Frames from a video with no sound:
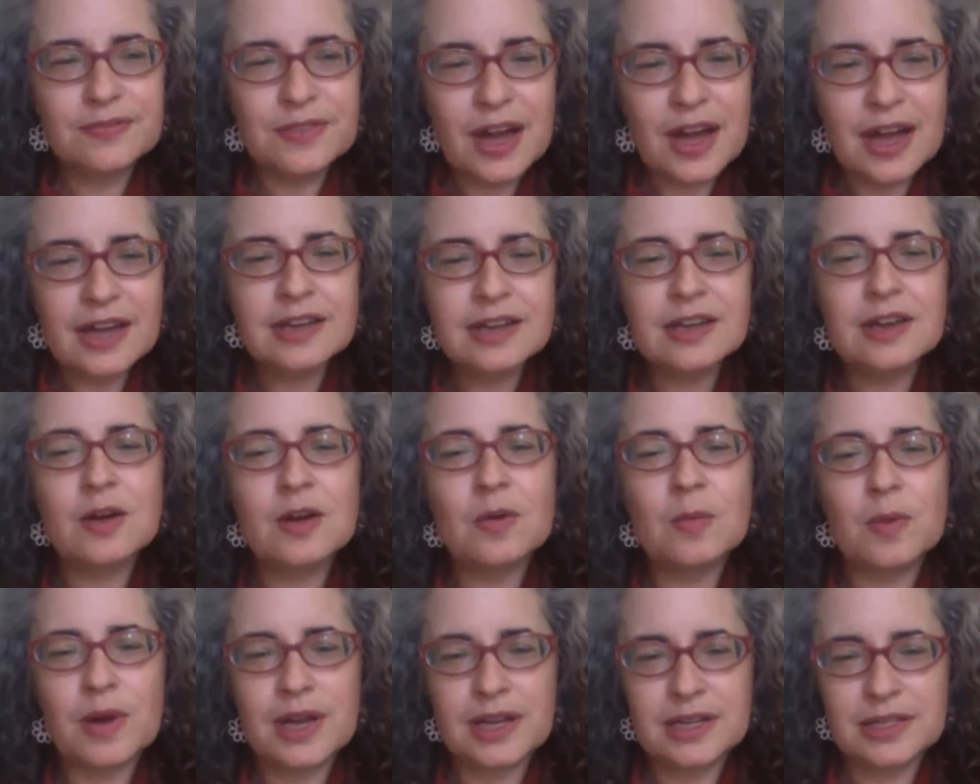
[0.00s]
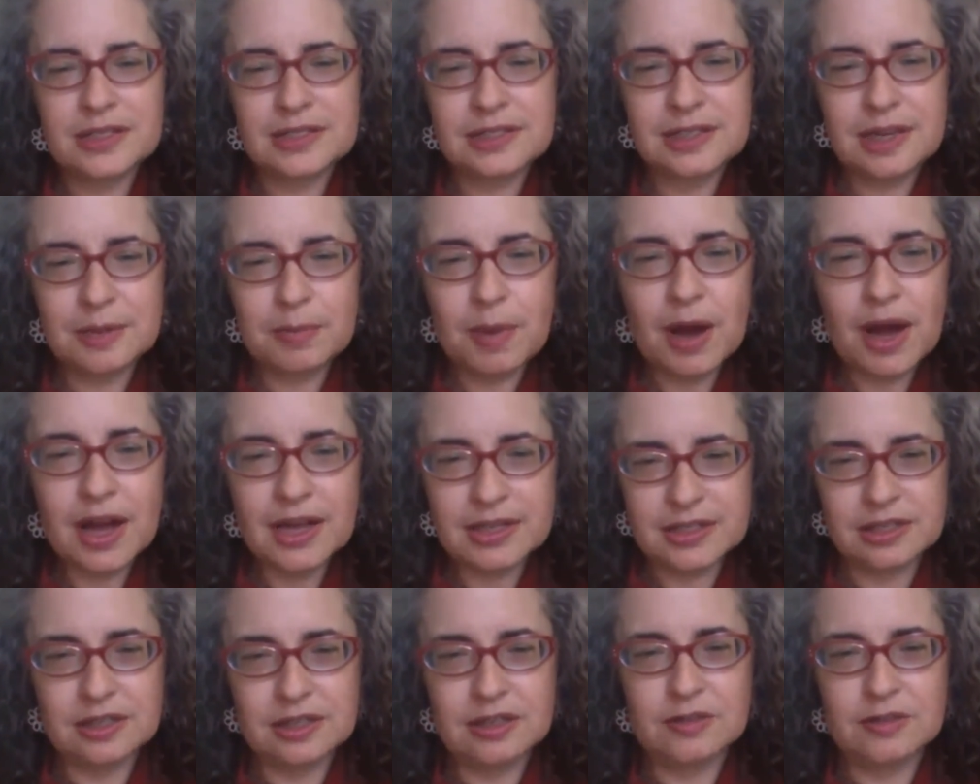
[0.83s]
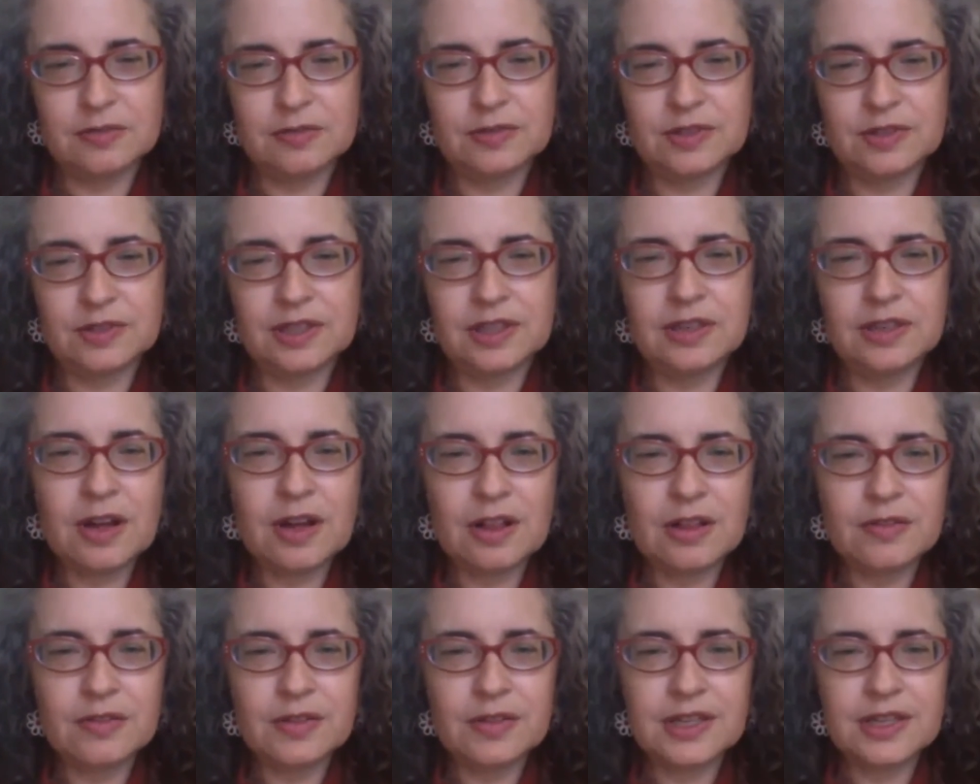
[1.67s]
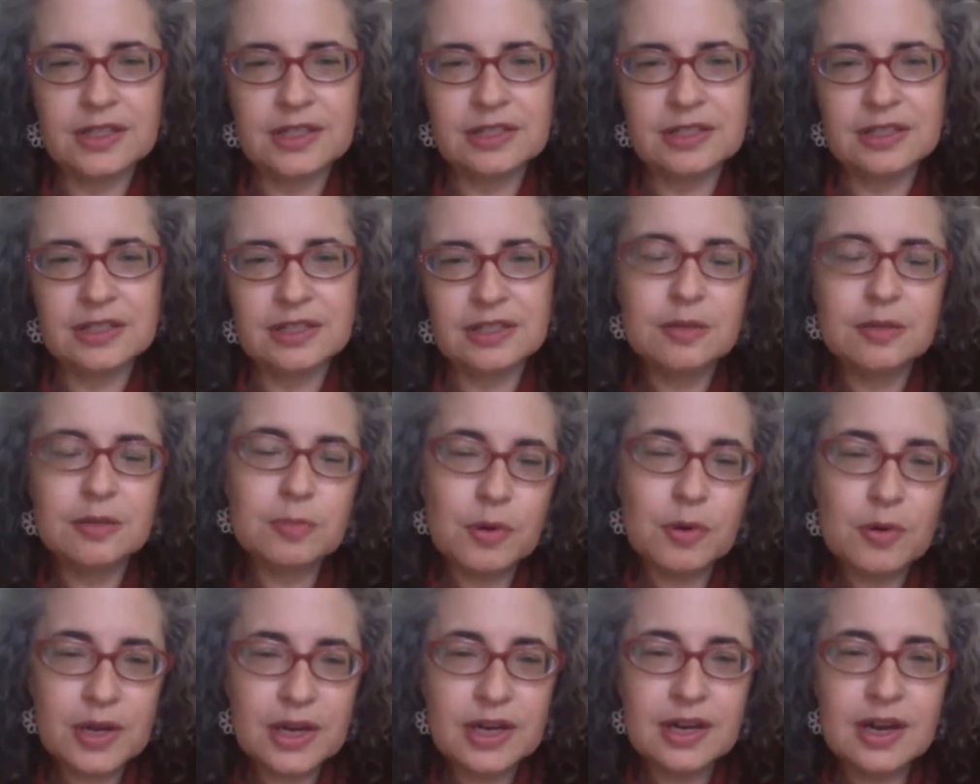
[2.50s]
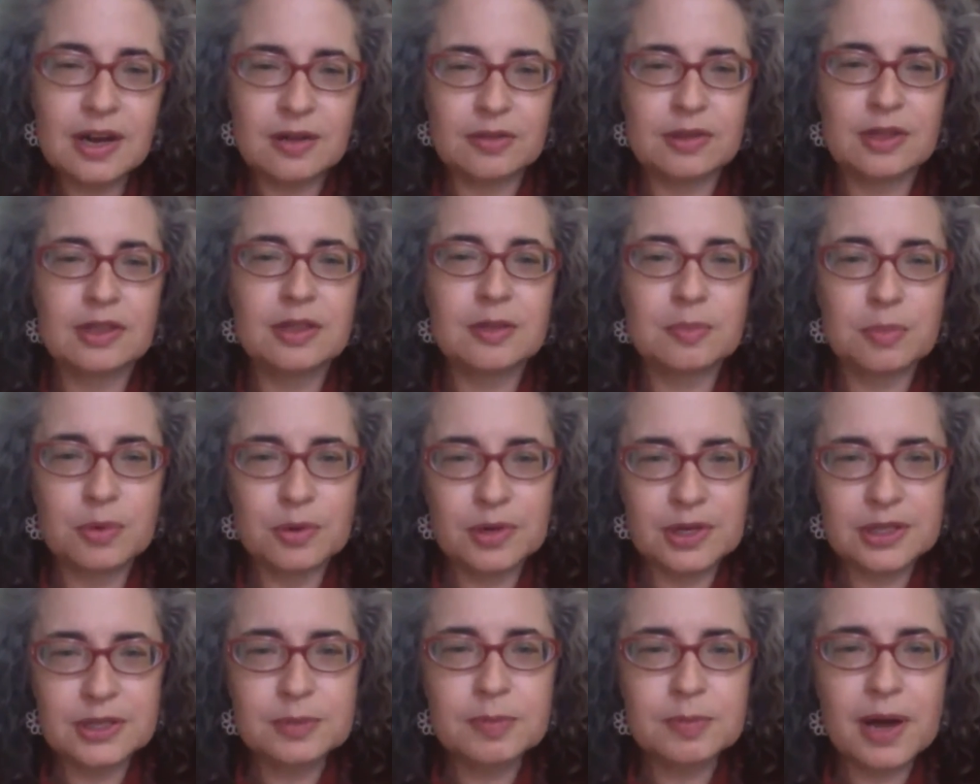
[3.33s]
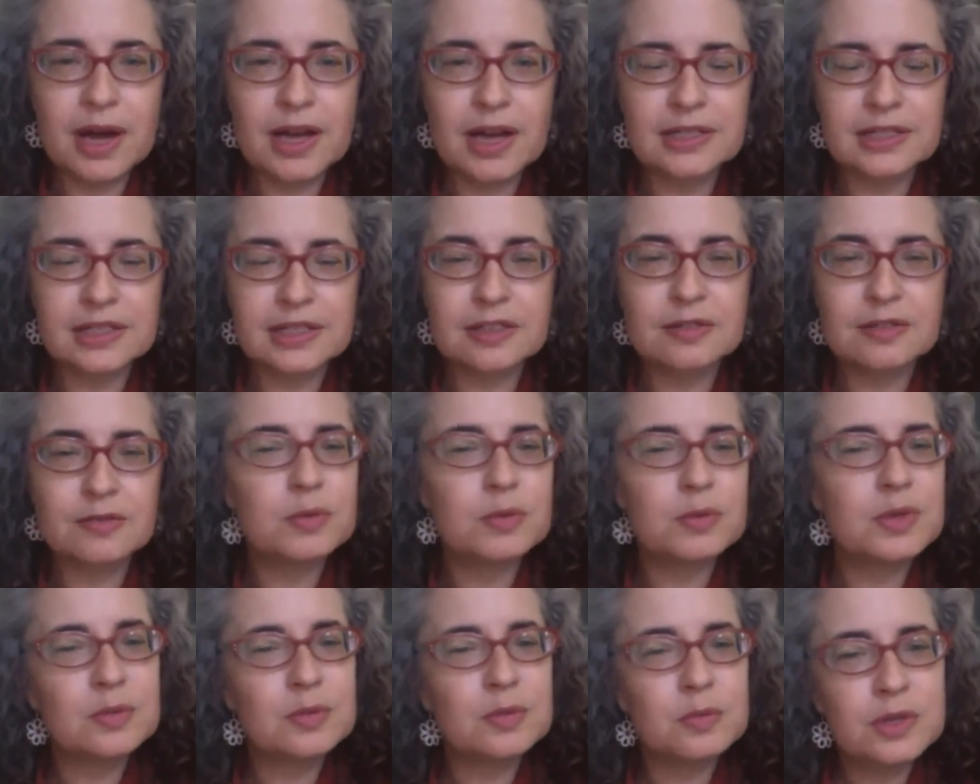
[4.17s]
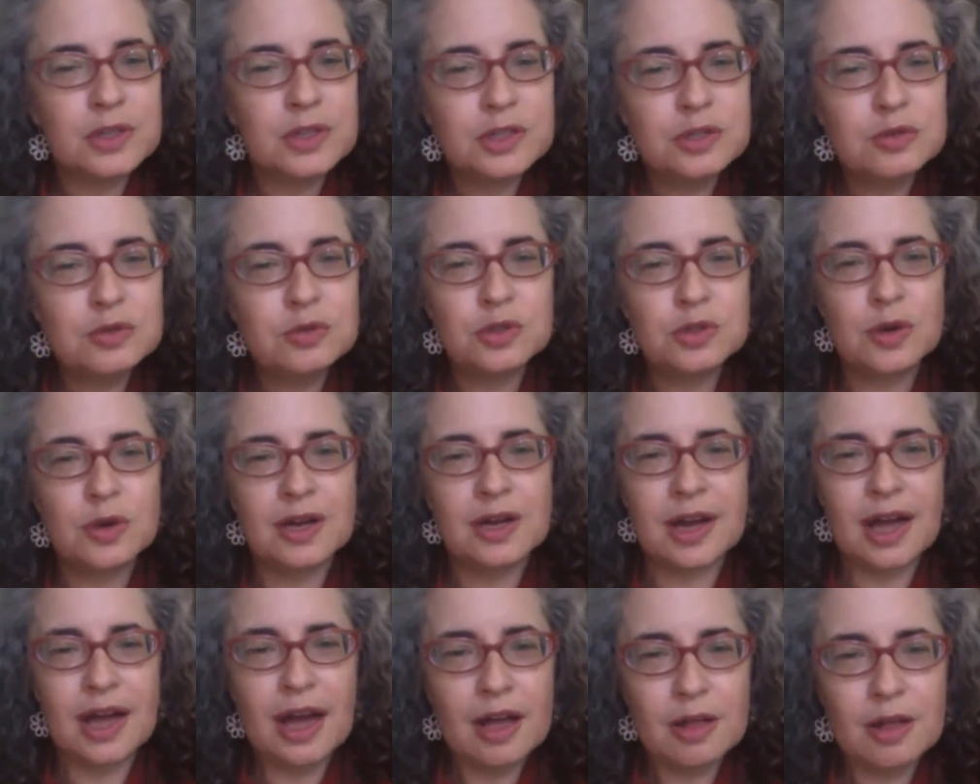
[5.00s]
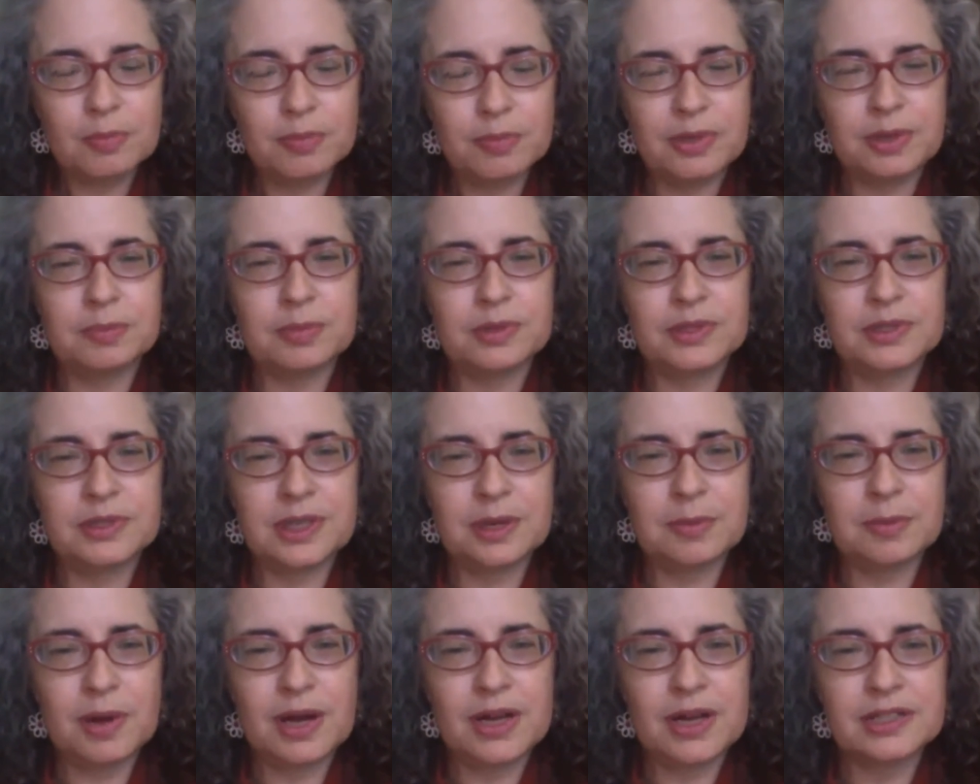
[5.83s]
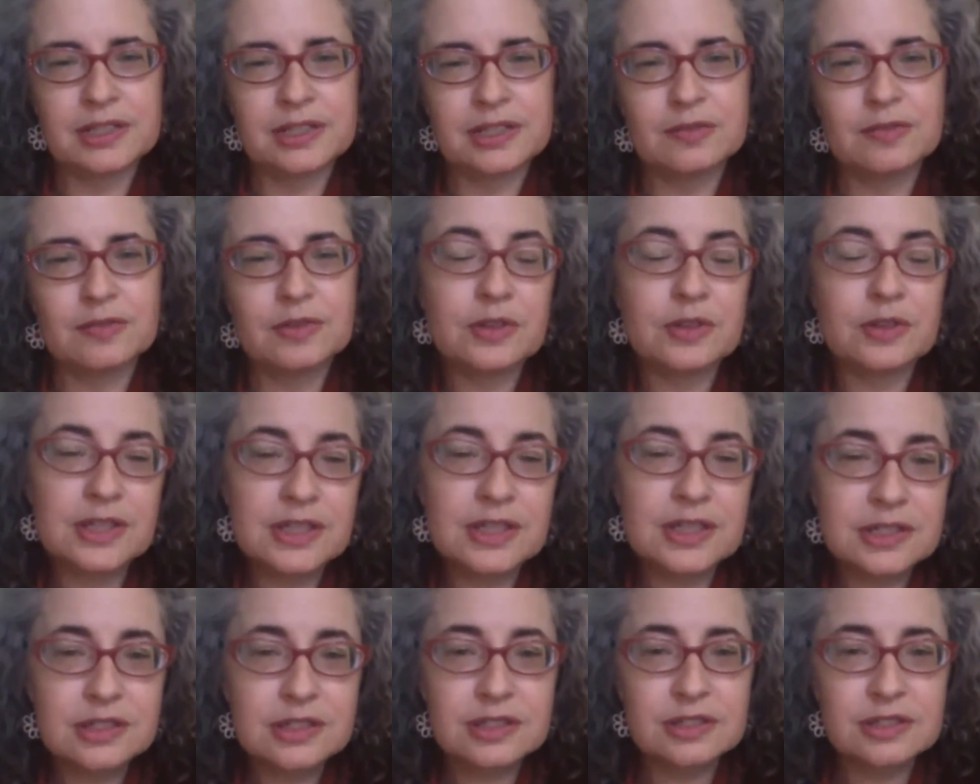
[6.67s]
finding a way to stay positive in all of this. And you pointed out that the book is positive. We do try to help people stay positive. There is a